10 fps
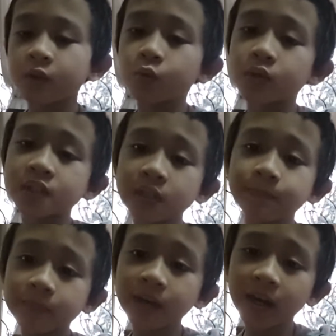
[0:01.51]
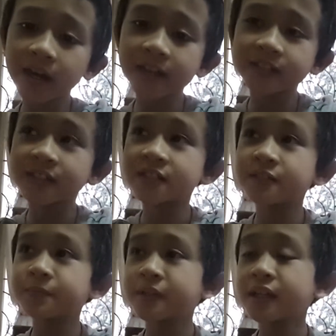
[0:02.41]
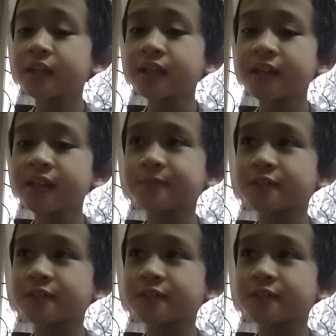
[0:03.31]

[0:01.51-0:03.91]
What's up guys, it's me Liam.